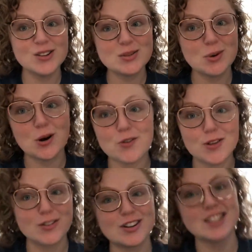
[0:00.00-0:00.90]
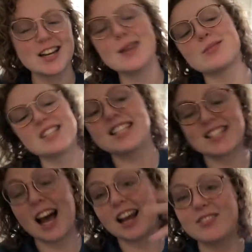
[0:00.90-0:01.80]
tomorrow for the first time since
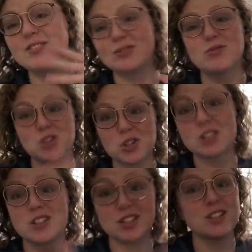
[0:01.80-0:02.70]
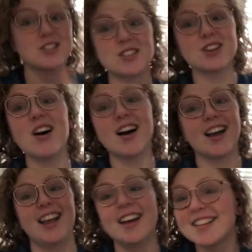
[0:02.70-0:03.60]
I first saw
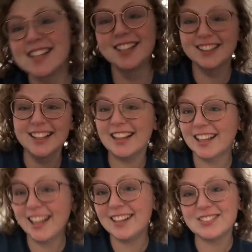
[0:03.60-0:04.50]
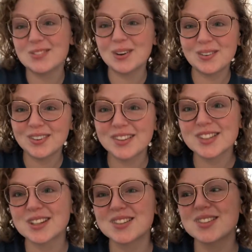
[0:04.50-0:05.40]
it, like with my realtors.